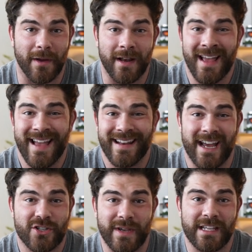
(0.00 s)
but
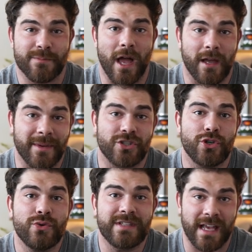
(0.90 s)
next week it's probably gonna be
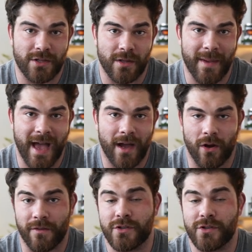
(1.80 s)
two sets on the back off.